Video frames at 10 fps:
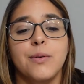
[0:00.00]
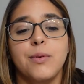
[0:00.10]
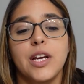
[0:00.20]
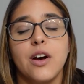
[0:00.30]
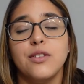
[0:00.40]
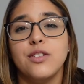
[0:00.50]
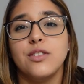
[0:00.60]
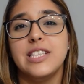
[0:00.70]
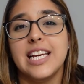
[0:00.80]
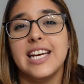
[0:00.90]
We
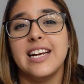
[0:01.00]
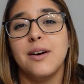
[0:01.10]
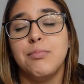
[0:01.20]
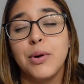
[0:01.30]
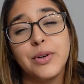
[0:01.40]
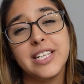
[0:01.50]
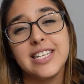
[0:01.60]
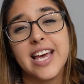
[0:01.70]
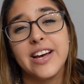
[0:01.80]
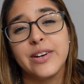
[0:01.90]
also did
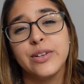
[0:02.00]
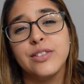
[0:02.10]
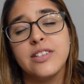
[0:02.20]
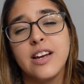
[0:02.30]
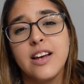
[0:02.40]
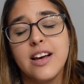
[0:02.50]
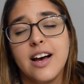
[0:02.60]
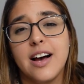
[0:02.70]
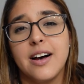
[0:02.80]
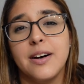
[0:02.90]
ponytails.
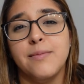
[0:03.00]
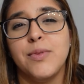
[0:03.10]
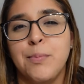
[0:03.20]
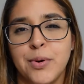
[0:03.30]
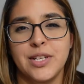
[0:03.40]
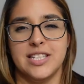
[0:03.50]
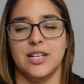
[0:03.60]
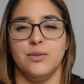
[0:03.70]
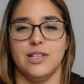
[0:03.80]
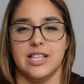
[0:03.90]
The
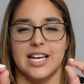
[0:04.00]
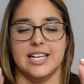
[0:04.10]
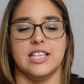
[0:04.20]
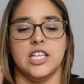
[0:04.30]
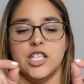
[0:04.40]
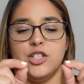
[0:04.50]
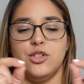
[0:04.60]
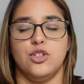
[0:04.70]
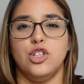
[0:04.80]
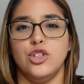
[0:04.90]
ponytails with like the
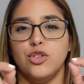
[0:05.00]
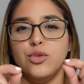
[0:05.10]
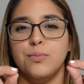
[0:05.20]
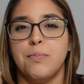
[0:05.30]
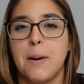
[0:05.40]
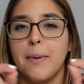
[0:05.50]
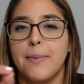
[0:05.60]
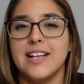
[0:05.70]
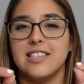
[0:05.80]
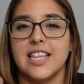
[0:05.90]
two bobby
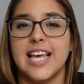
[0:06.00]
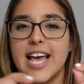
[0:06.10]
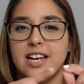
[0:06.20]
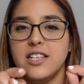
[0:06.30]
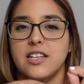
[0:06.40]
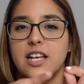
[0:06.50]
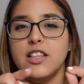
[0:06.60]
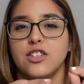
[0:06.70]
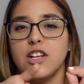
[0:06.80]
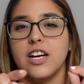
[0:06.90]
pins on the end,
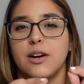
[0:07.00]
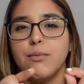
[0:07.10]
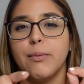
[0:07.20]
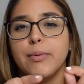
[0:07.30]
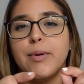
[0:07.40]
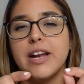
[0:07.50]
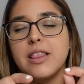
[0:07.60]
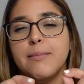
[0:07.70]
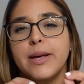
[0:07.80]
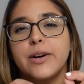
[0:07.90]
and there's like a rubber band
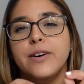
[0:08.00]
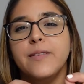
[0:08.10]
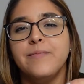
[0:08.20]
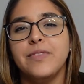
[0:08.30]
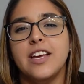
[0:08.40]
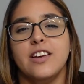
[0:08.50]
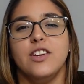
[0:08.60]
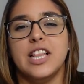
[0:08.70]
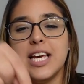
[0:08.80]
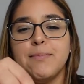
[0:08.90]
in the middle.
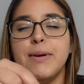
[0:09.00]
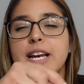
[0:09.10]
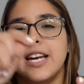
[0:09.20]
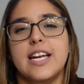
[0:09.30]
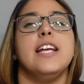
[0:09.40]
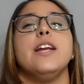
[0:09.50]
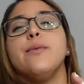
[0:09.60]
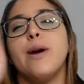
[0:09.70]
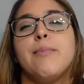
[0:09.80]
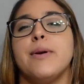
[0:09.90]
You like pin it in
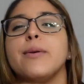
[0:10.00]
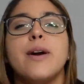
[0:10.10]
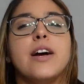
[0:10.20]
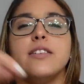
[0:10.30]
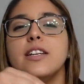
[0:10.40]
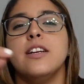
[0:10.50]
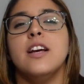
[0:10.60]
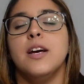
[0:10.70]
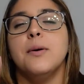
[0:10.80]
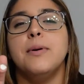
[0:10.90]
and wrap it around and
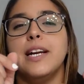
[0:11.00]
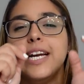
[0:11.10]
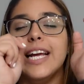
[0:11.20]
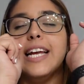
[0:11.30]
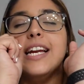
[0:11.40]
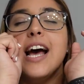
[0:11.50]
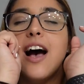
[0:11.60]
put it in.